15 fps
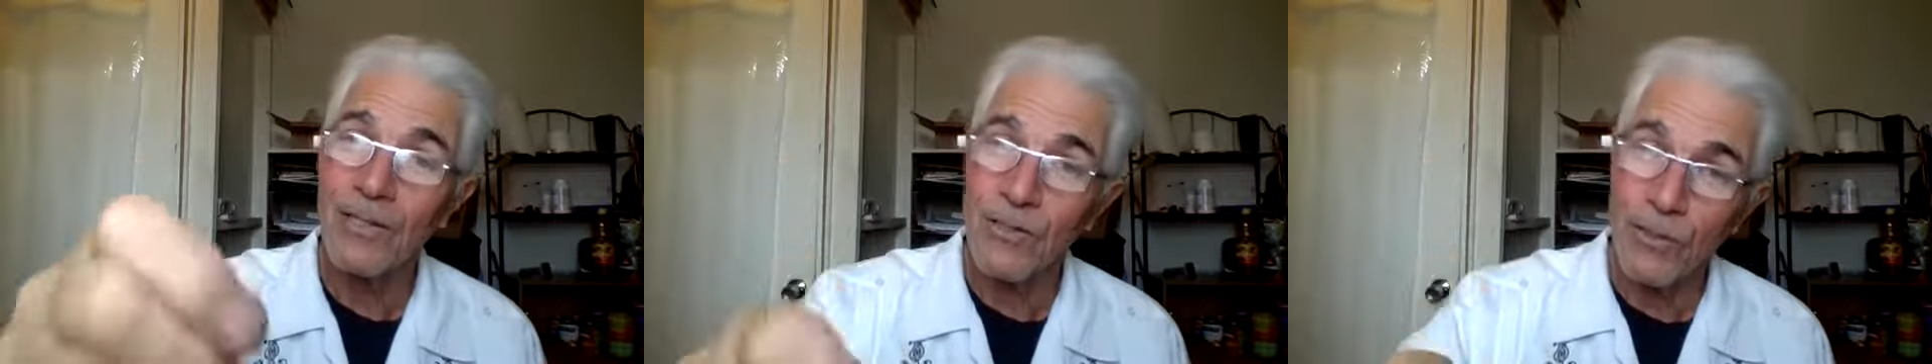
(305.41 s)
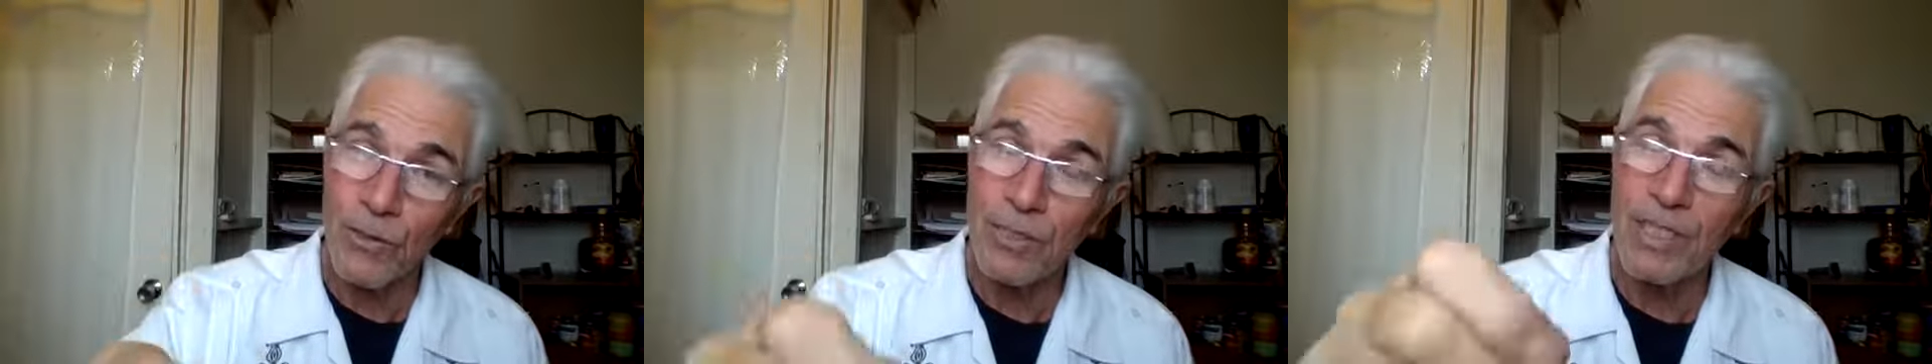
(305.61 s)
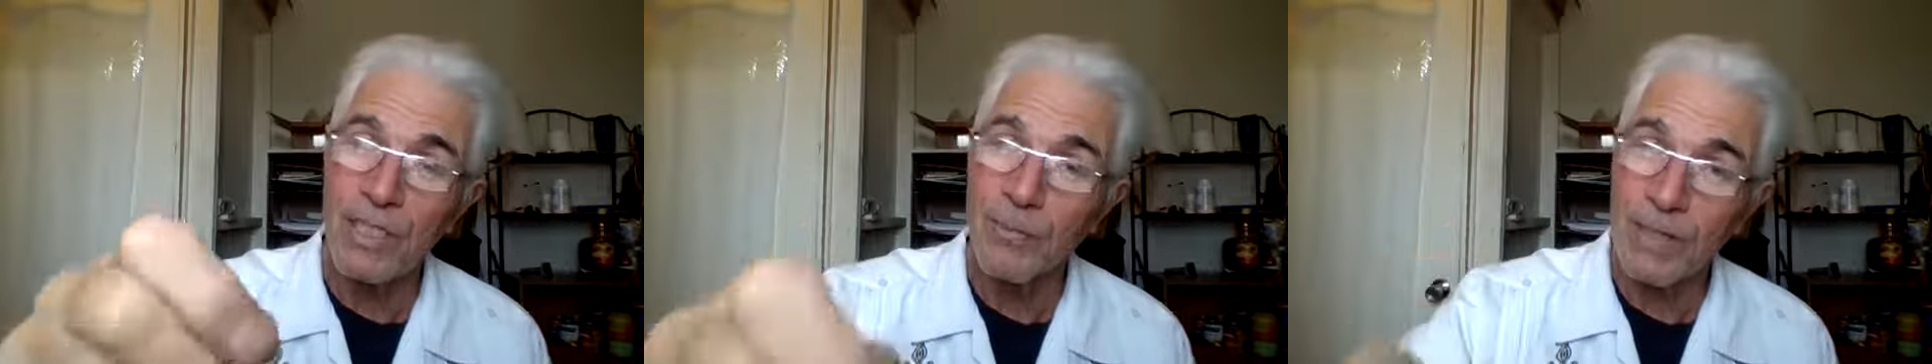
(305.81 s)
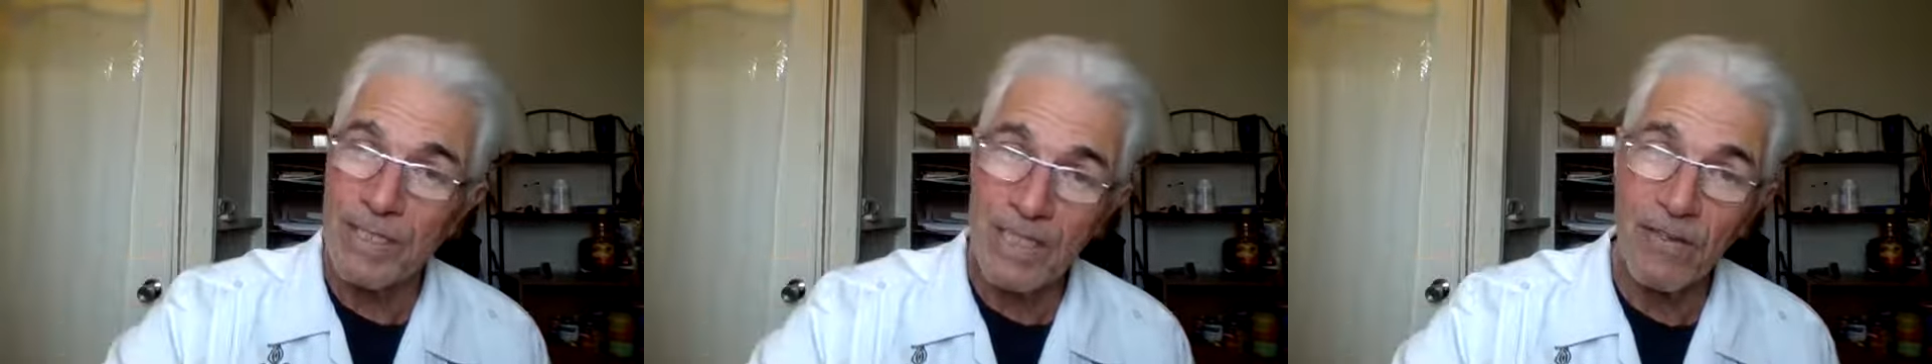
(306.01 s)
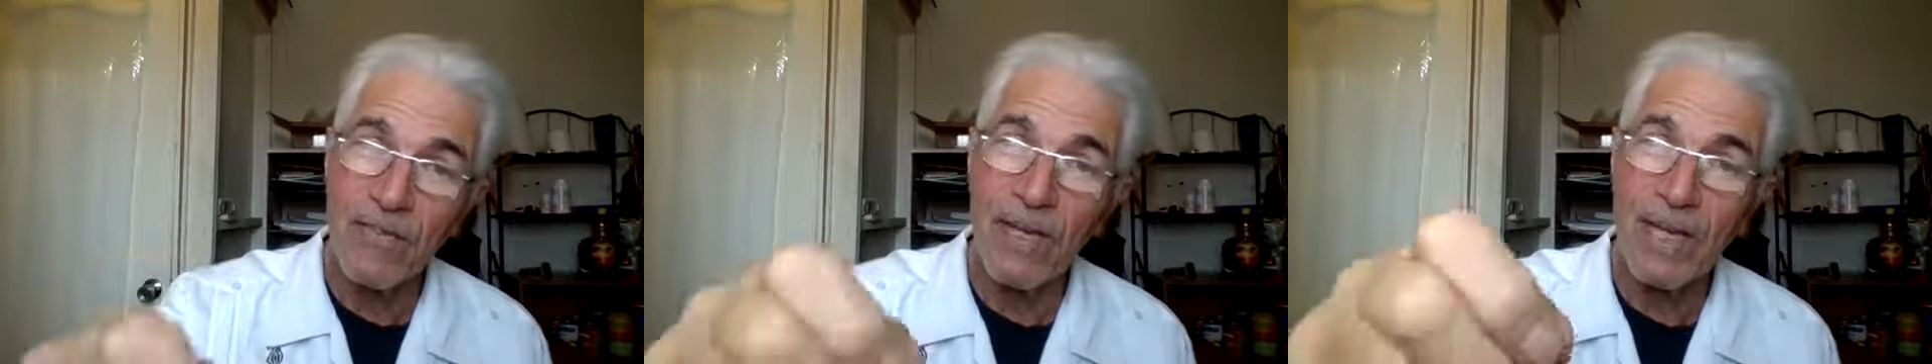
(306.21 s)
certain
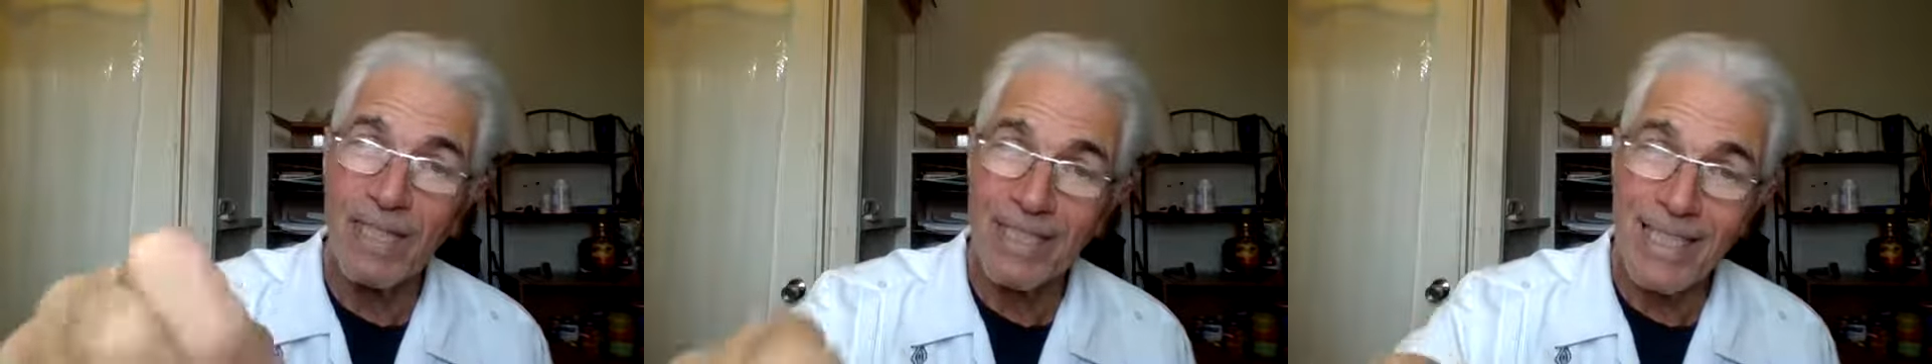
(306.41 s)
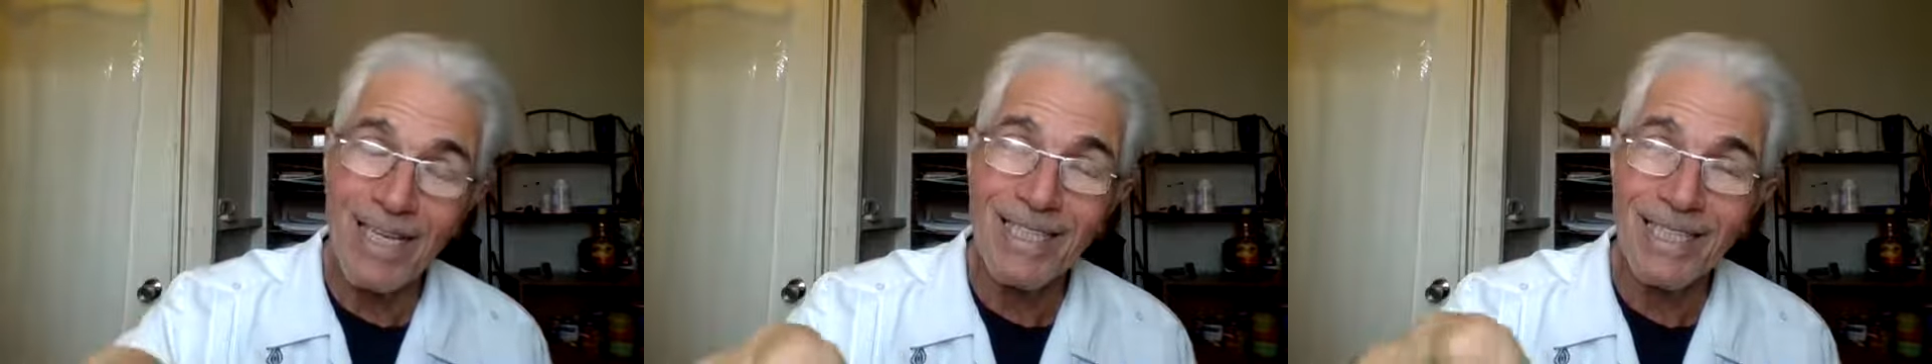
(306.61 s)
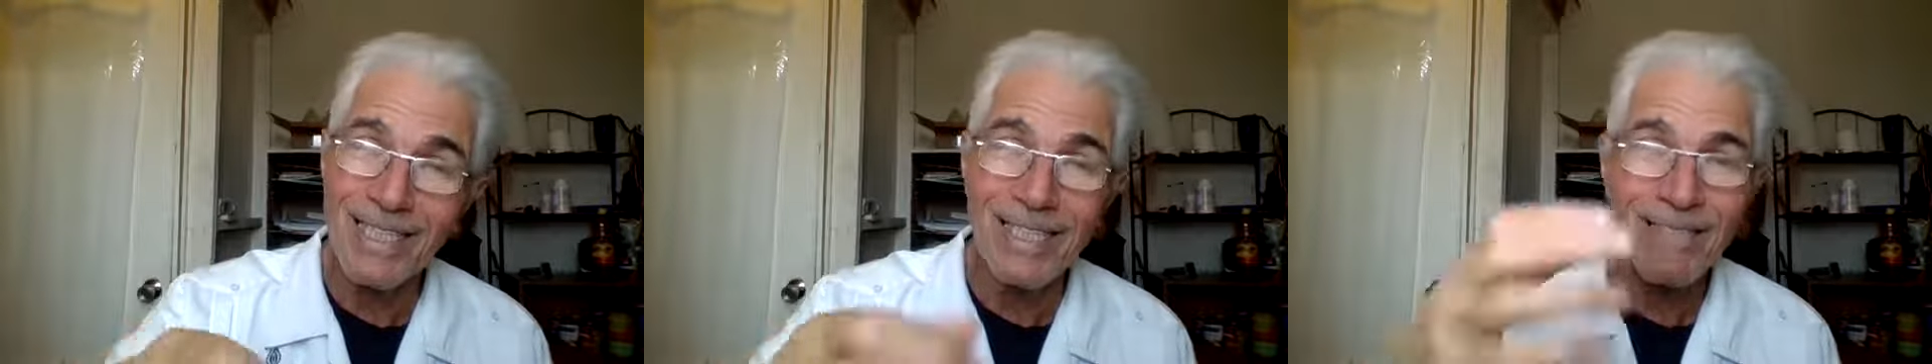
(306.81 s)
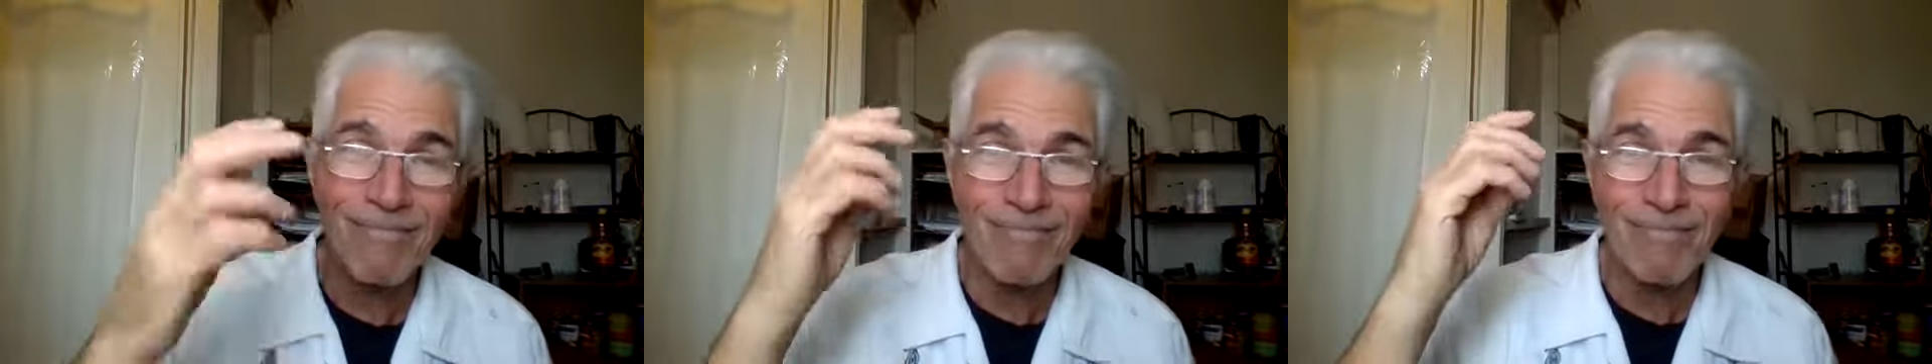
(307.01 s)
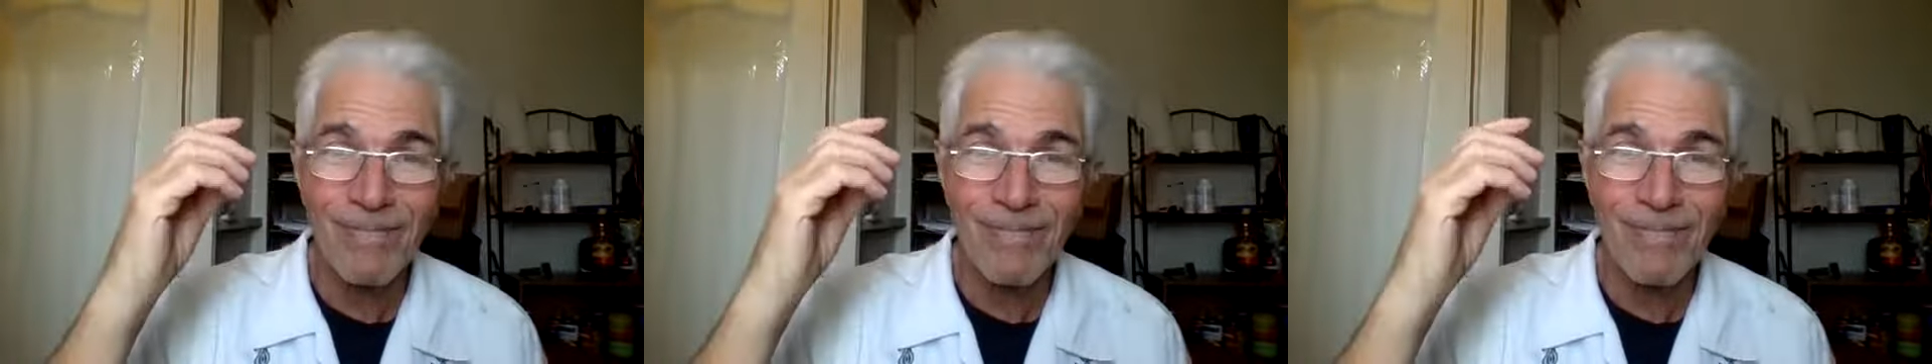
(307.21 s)
specific tense,